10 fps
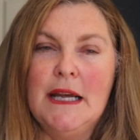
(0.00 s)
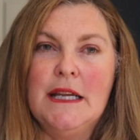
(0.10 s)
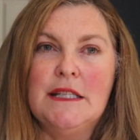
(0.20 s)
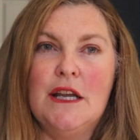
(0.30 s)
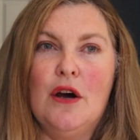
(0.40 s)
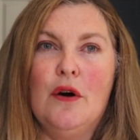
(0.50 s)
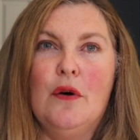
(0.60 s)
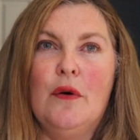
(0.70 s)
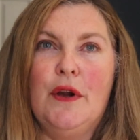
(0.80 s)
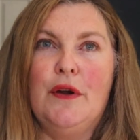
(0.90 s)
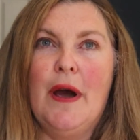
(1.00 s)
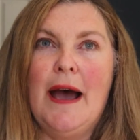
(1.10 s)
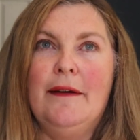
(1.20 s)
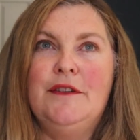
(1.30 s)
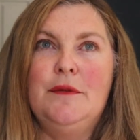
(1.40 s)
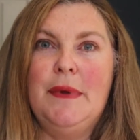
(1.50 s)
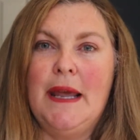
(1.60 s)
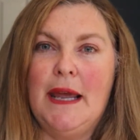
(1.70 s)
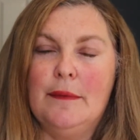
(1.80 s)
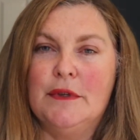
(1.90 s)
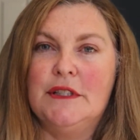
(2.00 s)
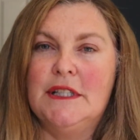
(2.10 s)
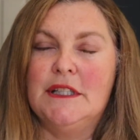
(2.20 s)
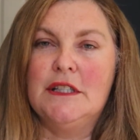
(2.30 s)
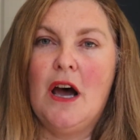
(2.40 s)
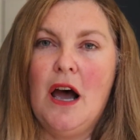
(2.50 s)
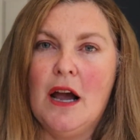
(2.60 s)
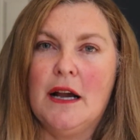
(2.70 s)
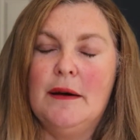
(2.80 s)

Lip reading: So you have to be able to talk